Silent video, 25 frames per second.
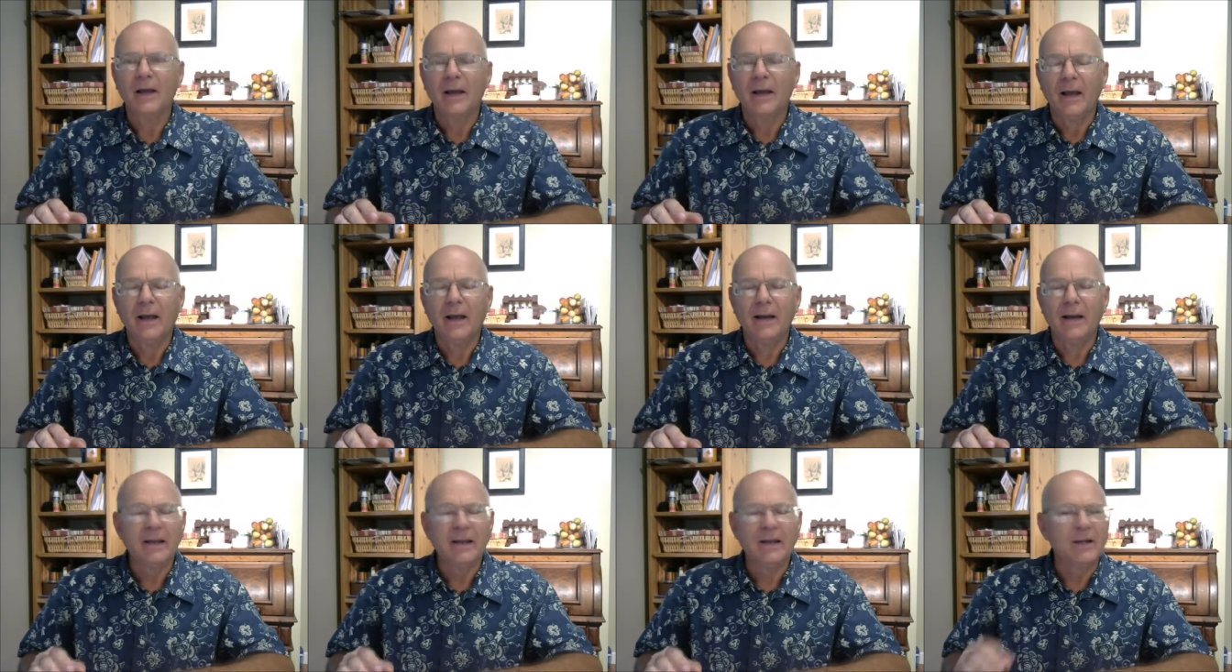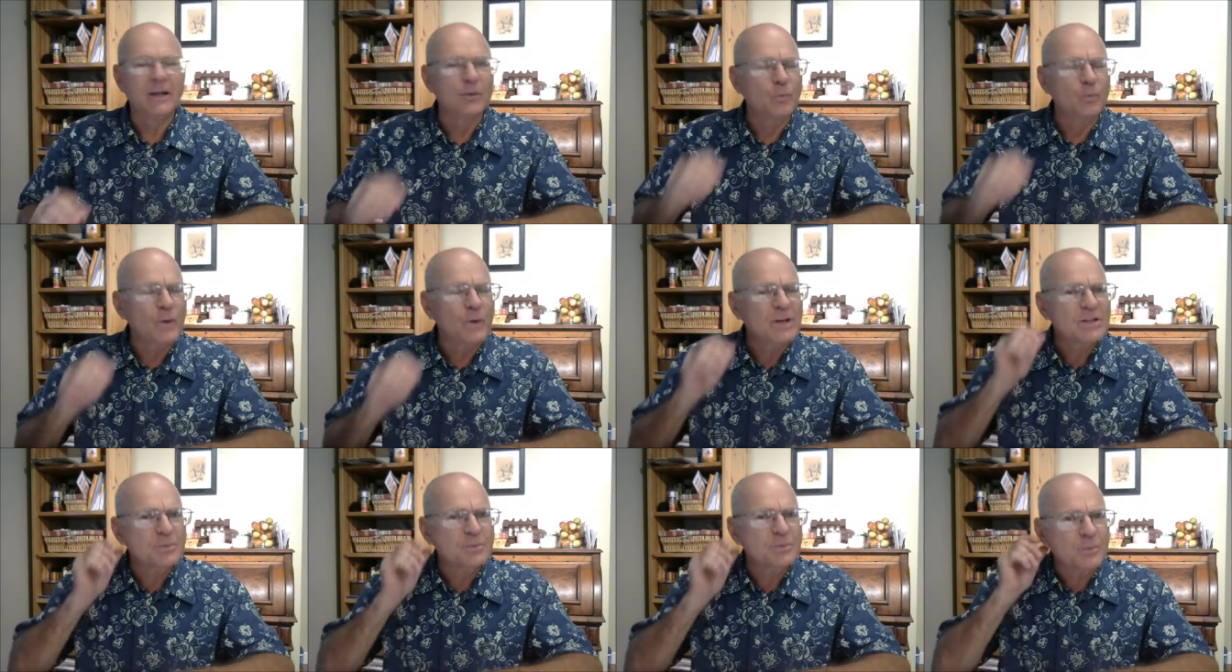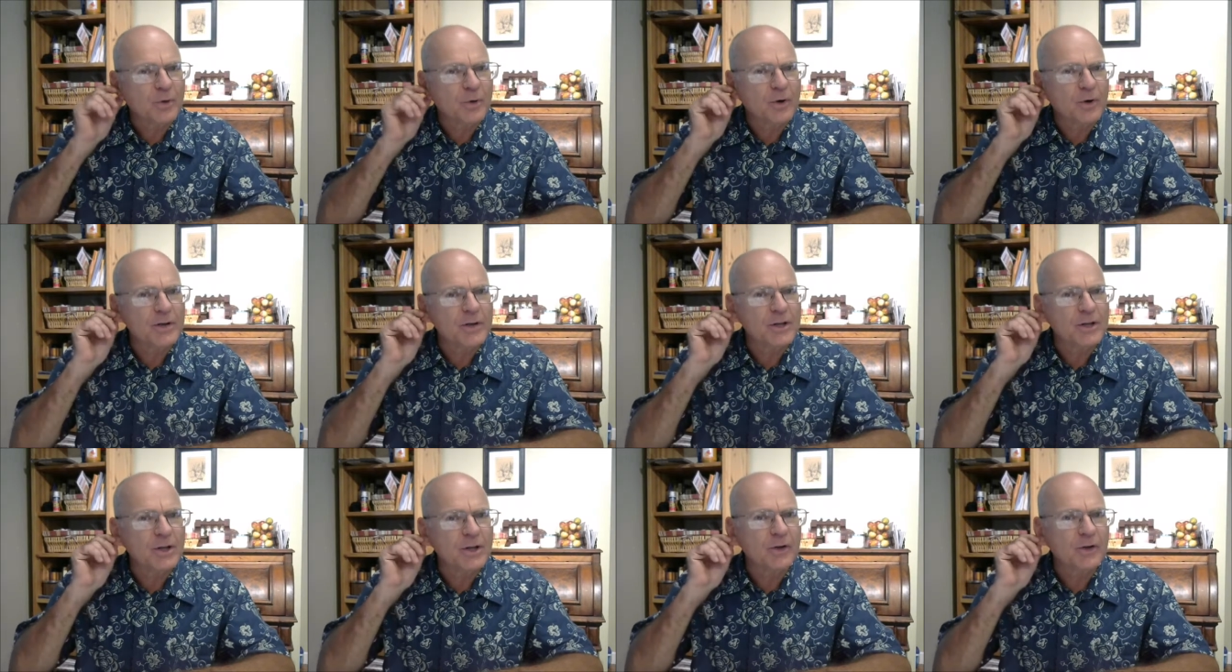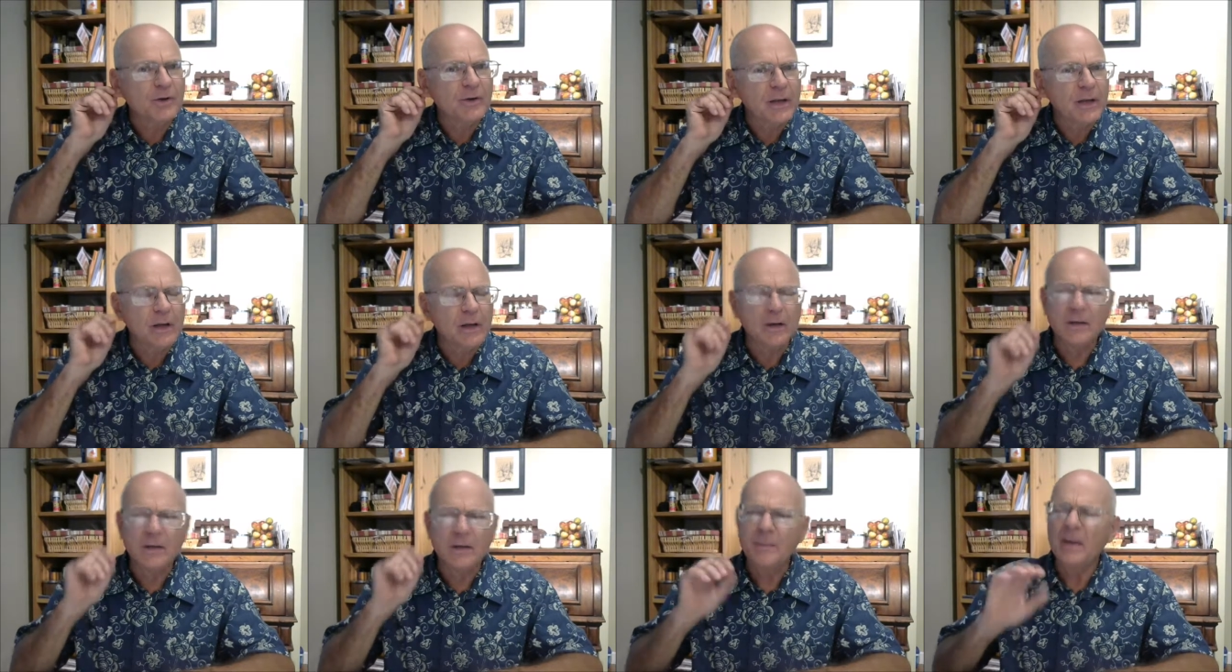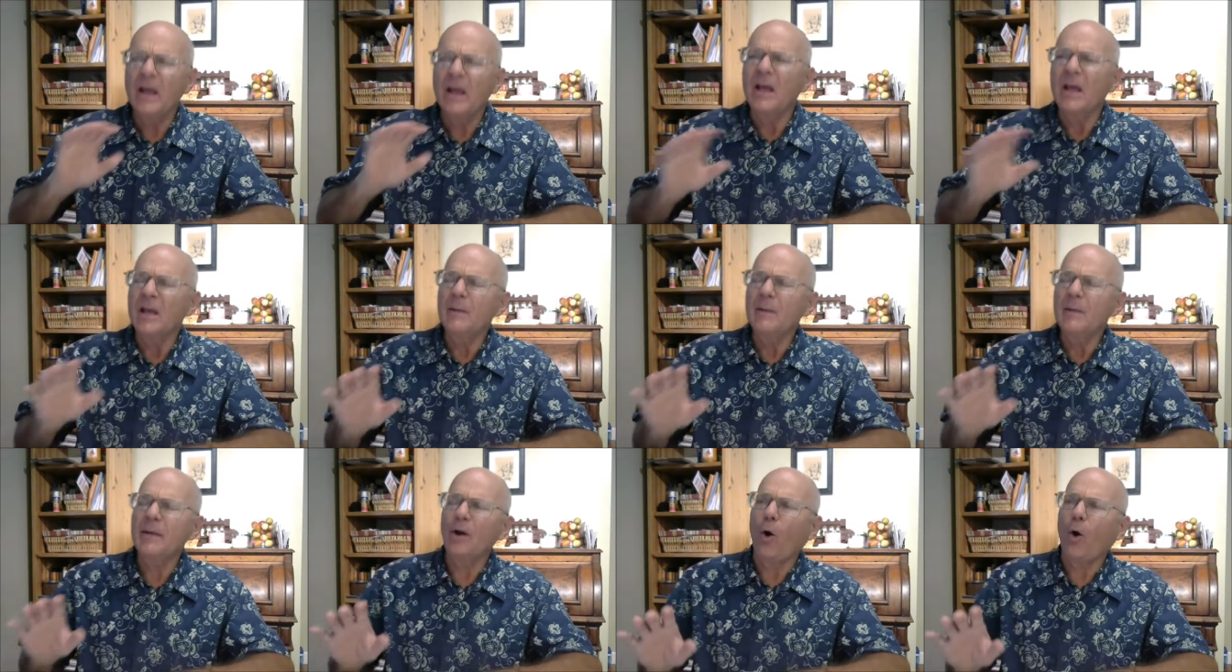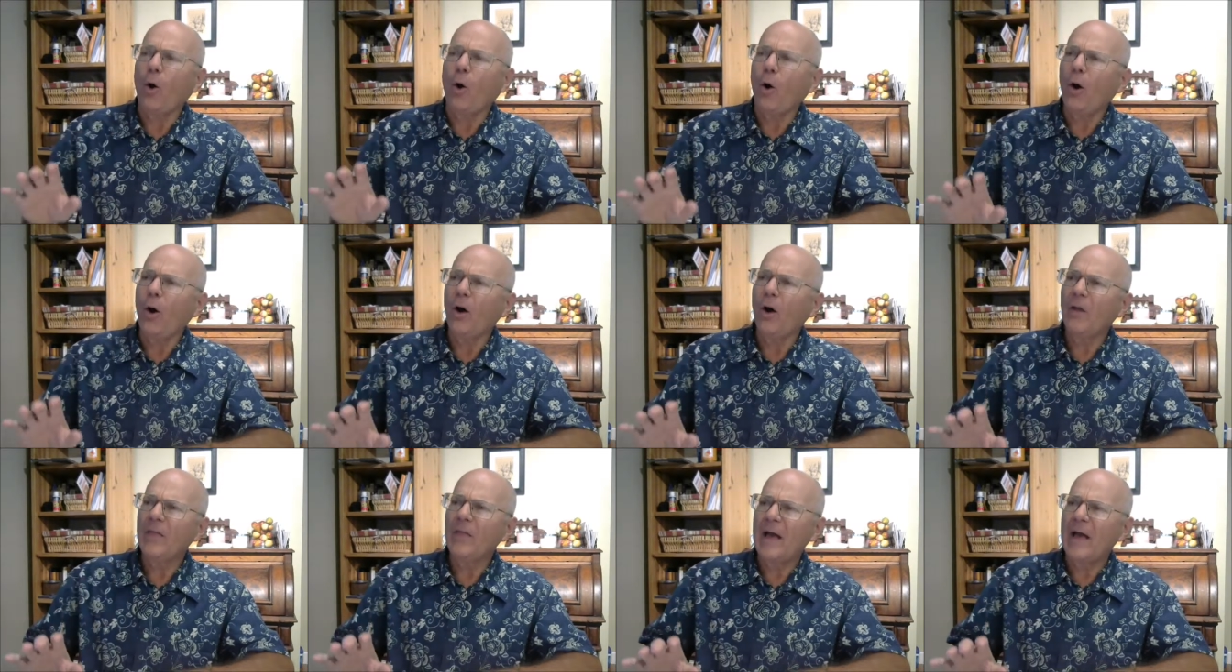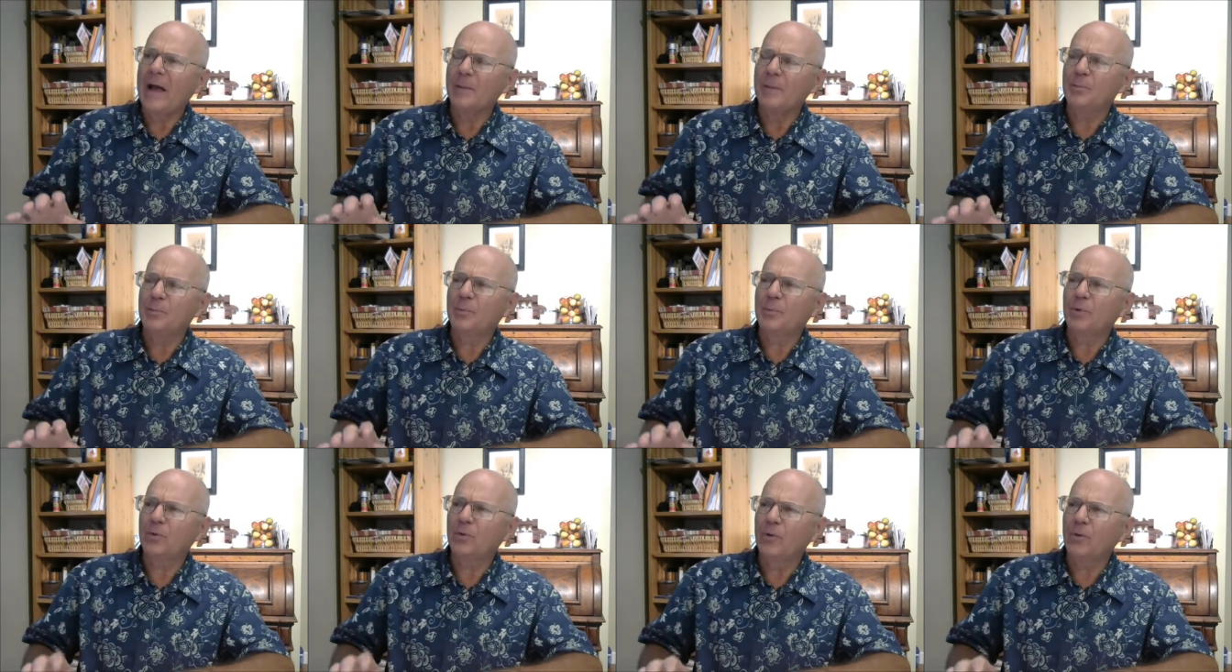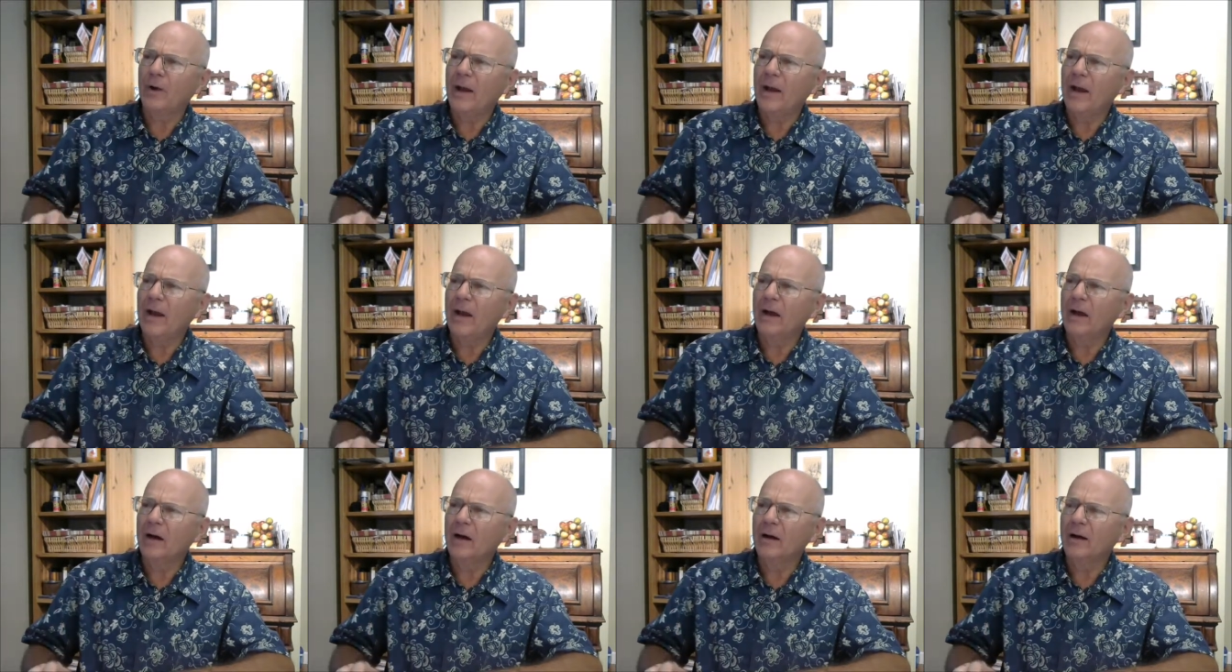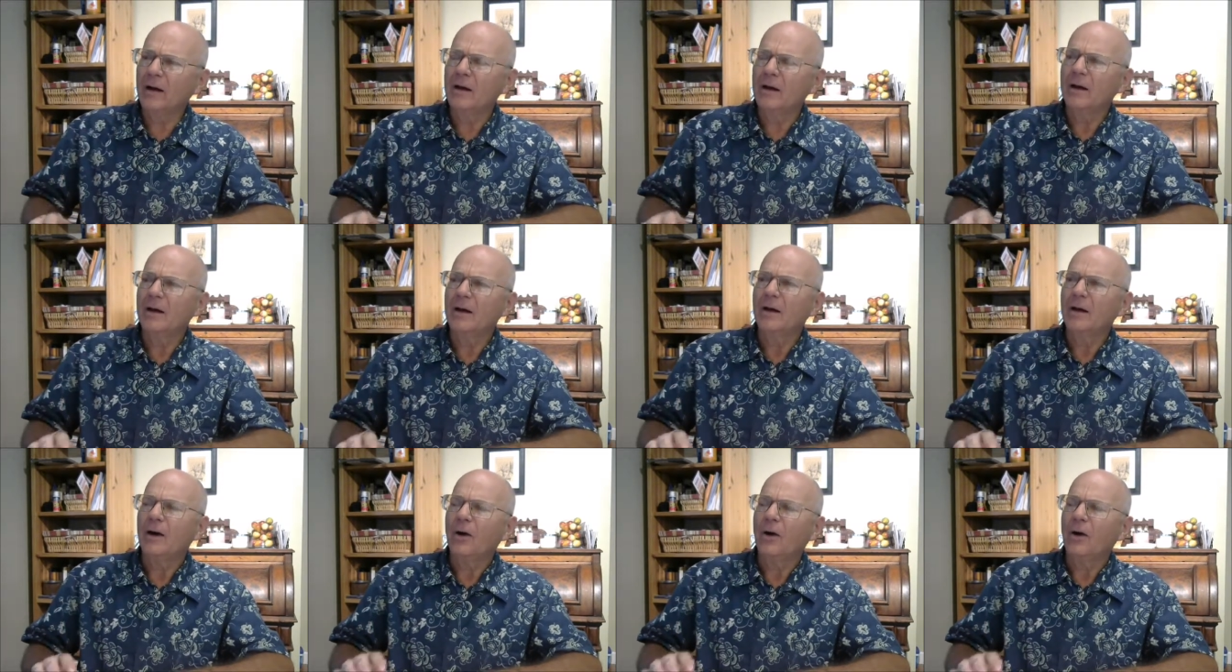and he can whisper in your ear, you mean, you mean all that prayer?